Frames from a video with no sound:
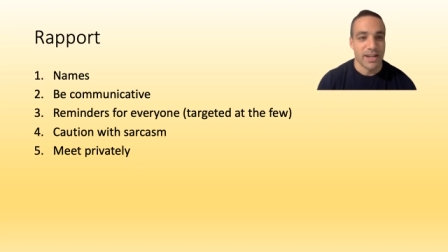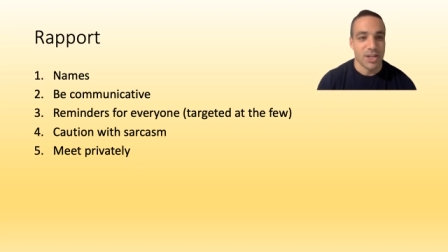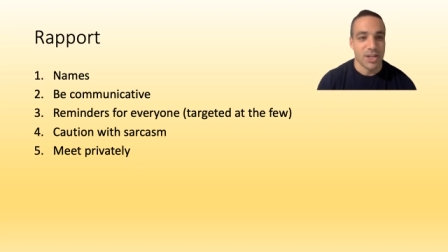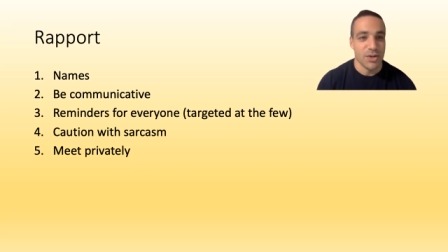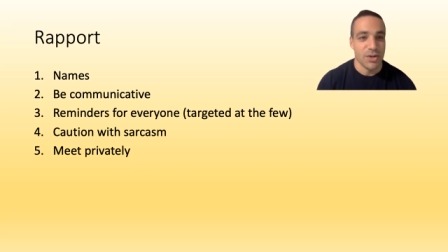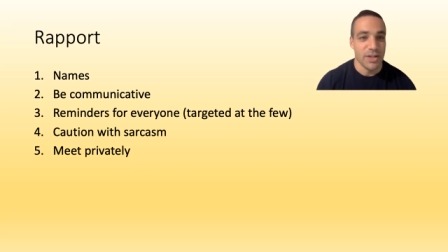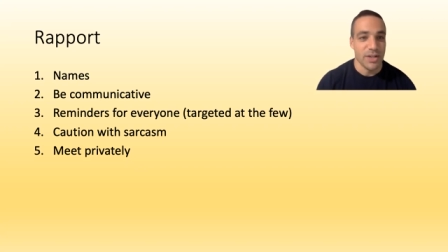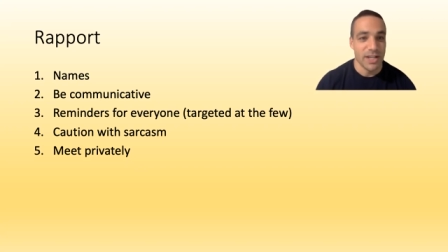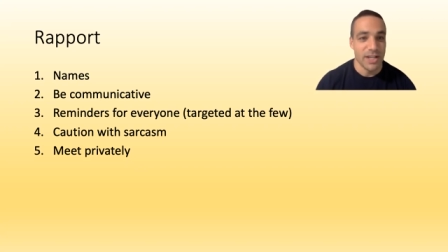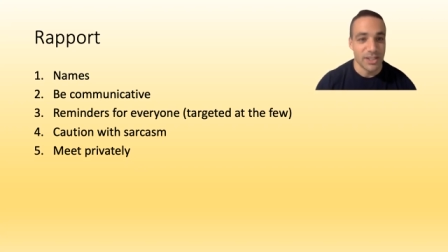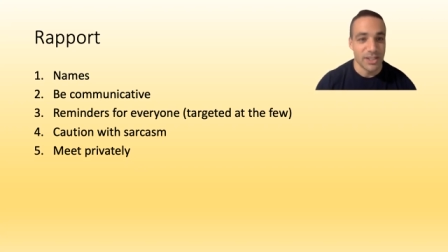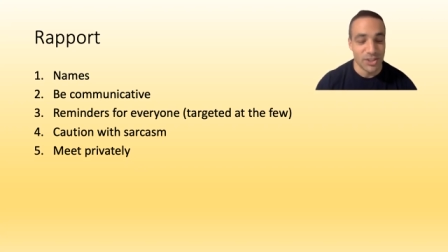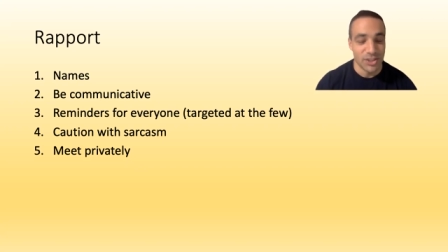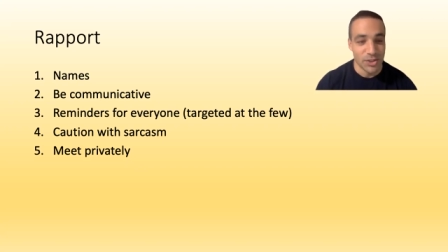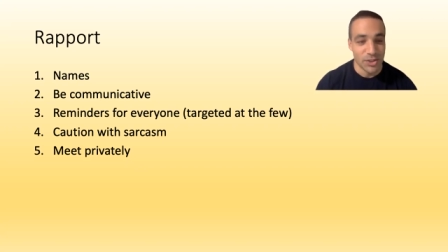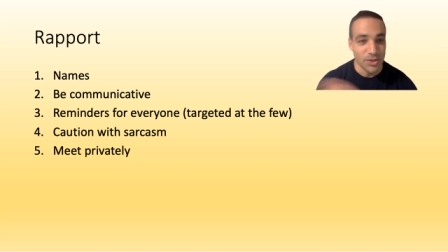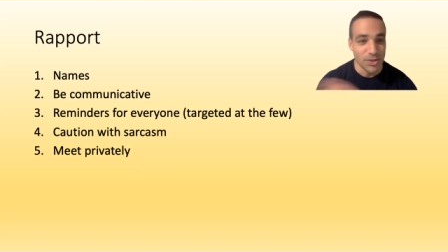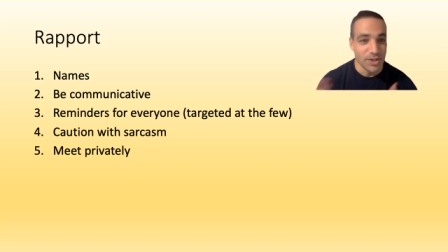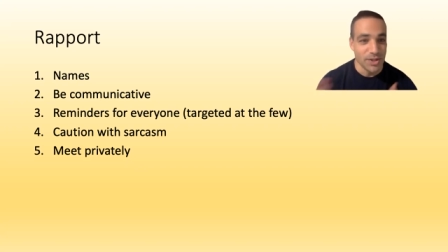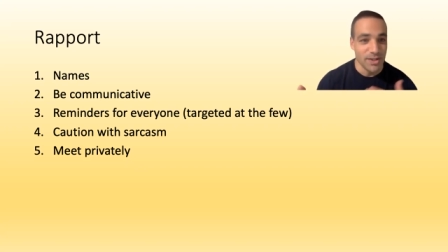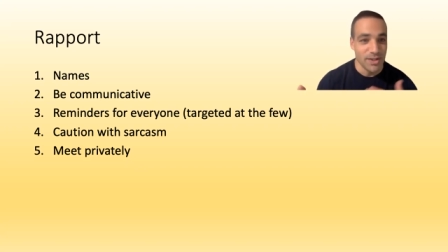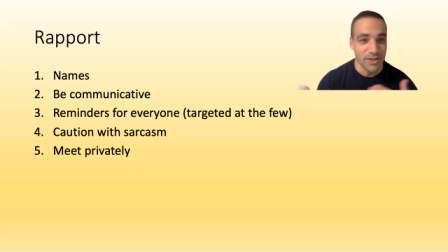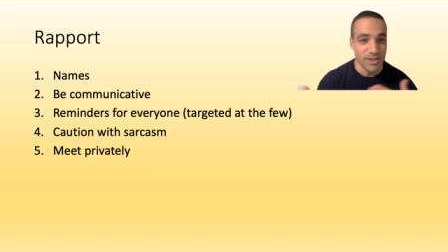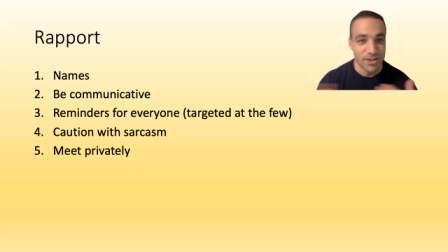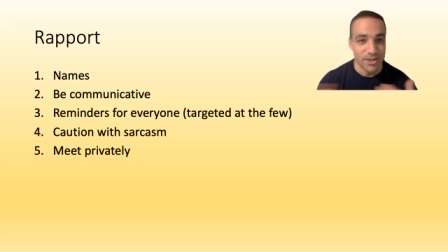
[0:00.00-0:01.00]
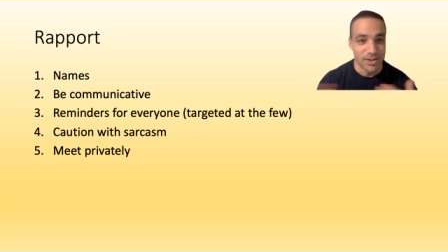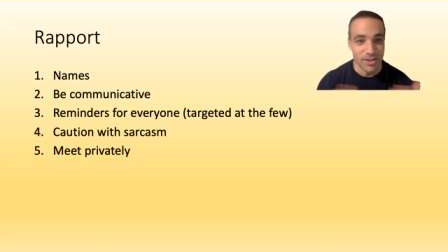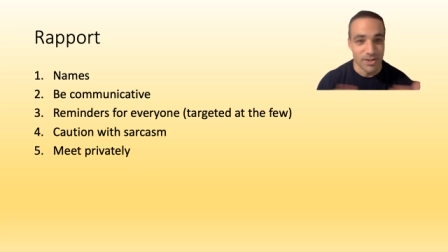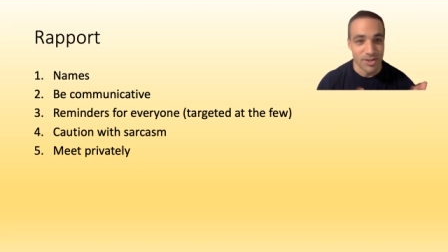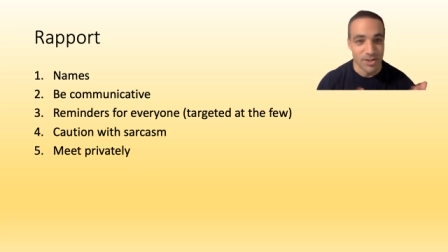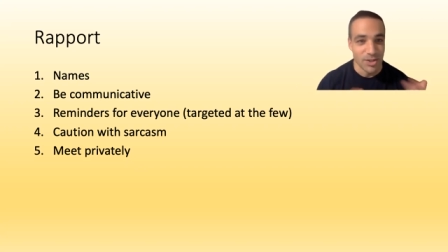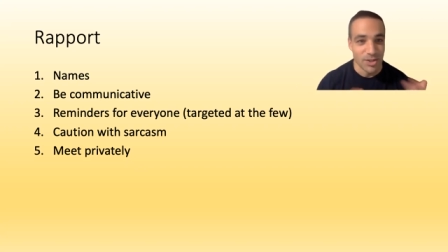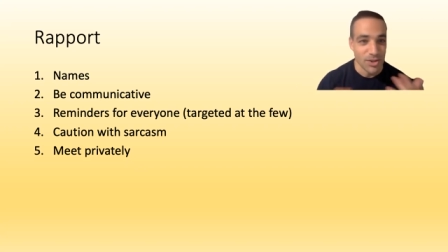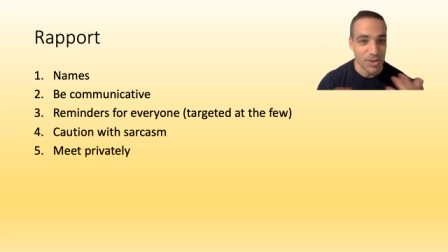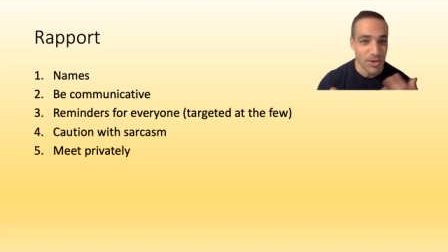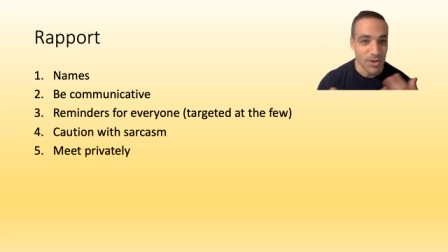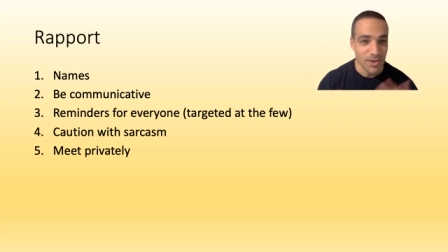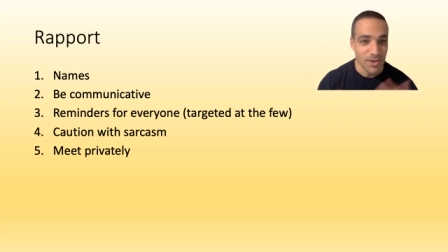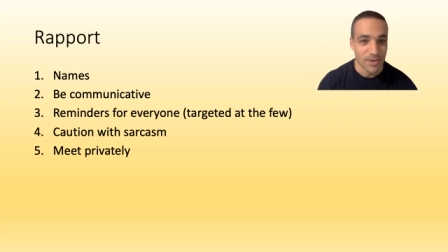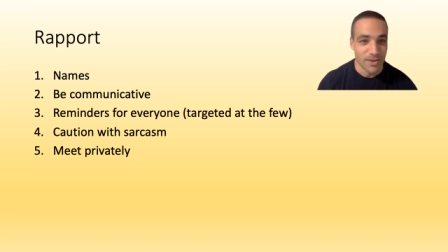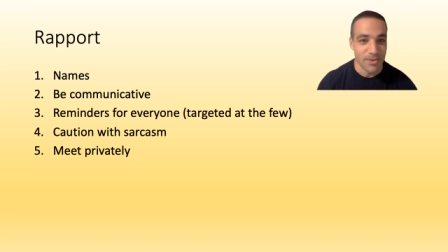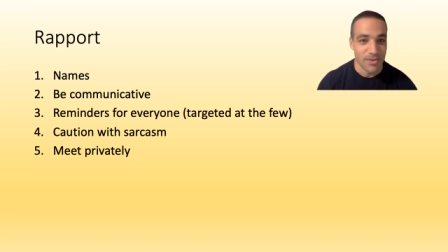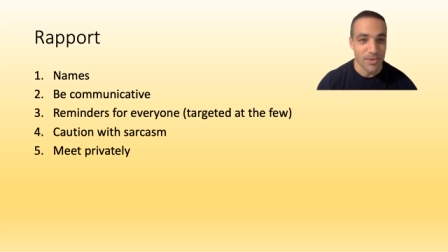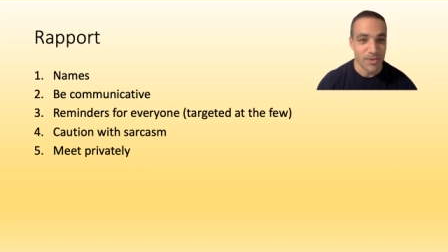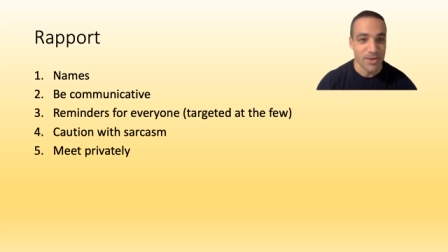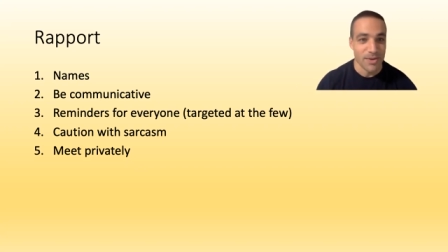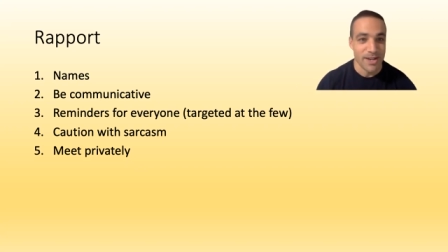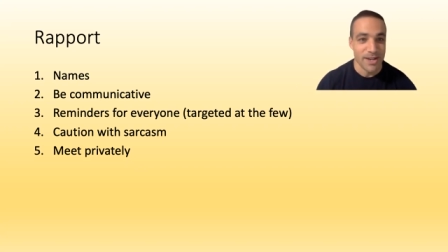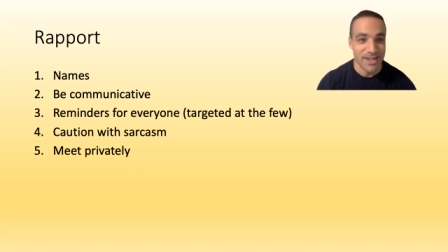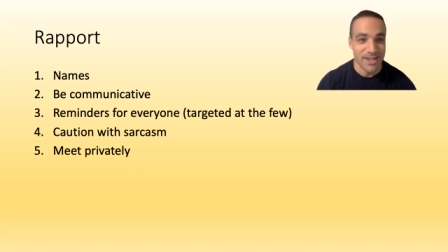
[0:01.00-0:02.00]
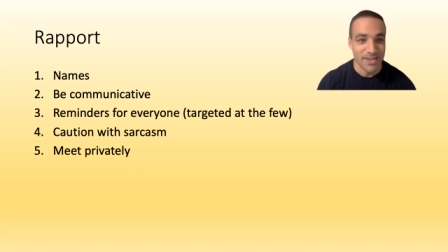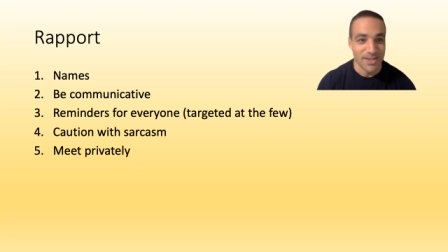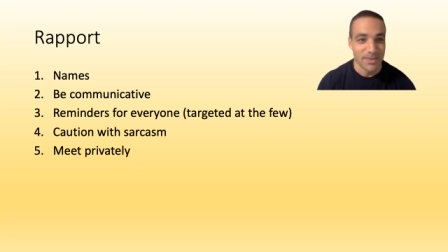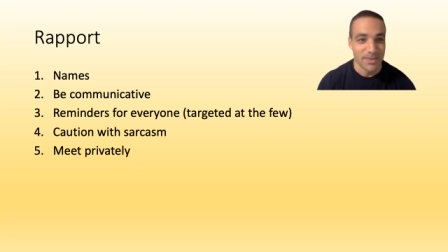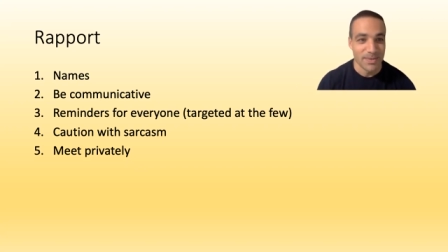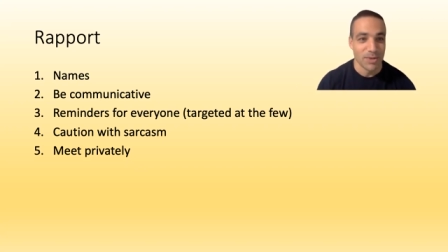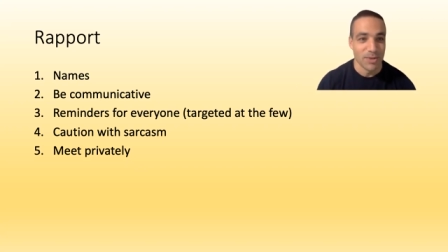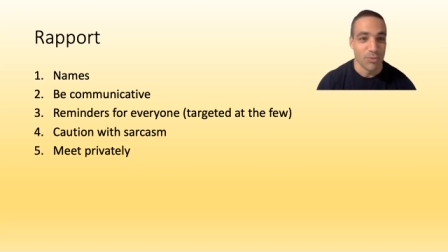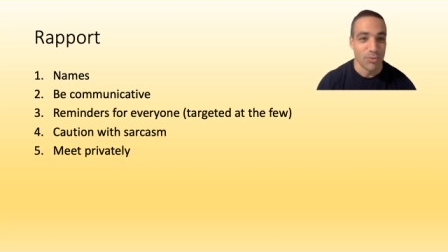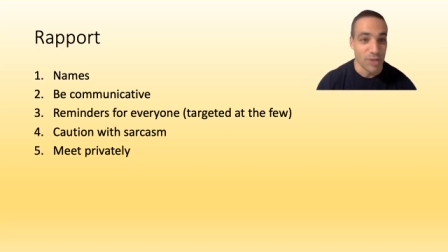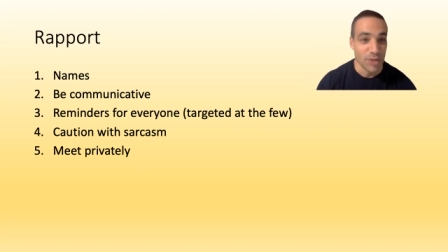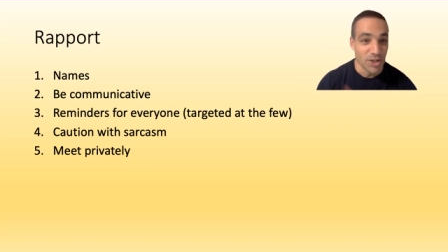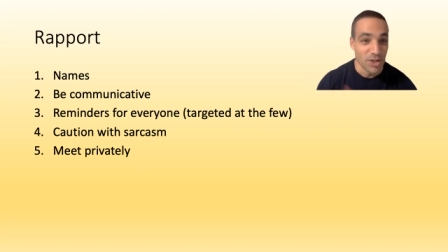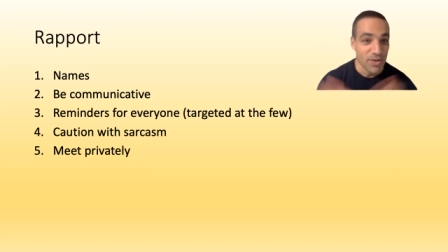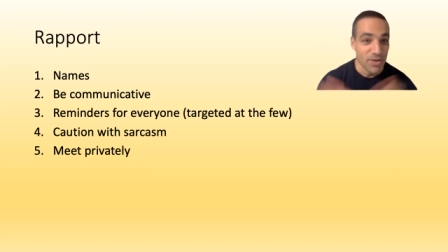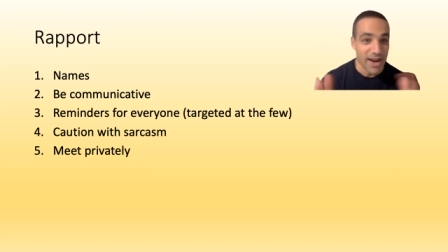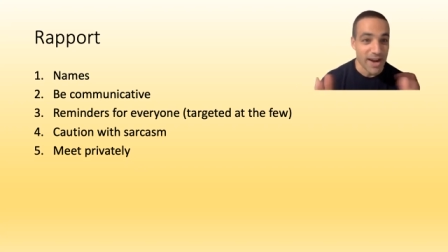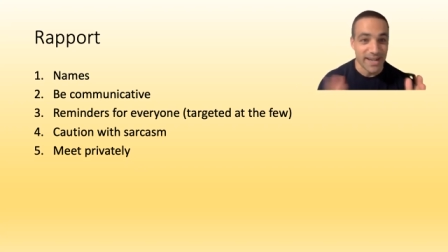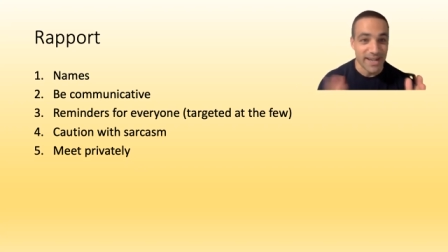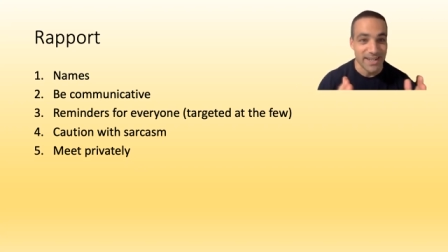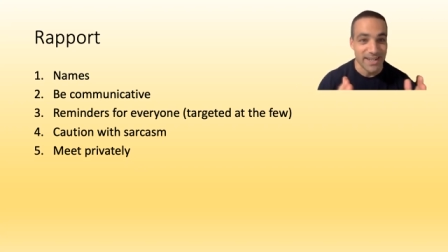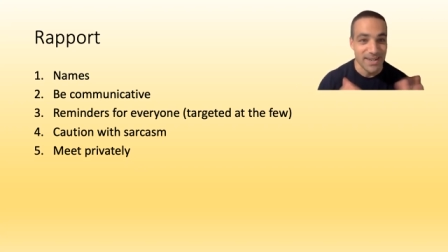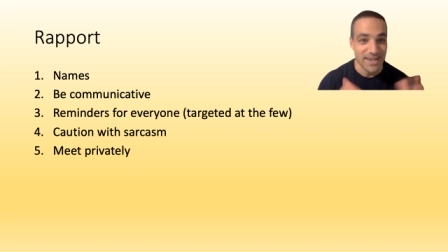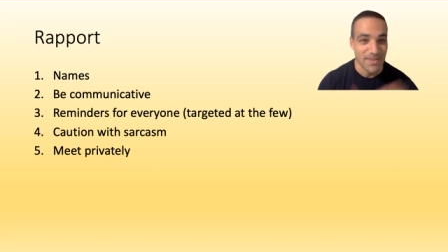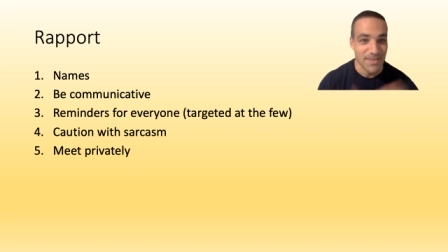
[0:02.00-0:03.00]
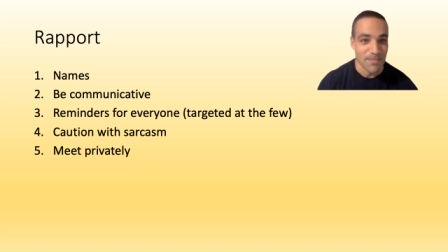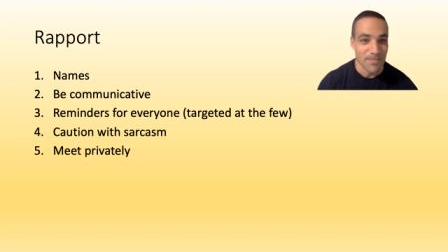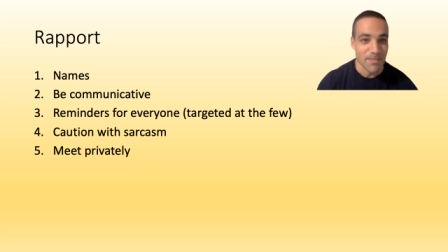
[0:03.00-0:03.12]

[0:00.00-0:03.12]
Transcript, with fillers: you need a student or two or three to be redirected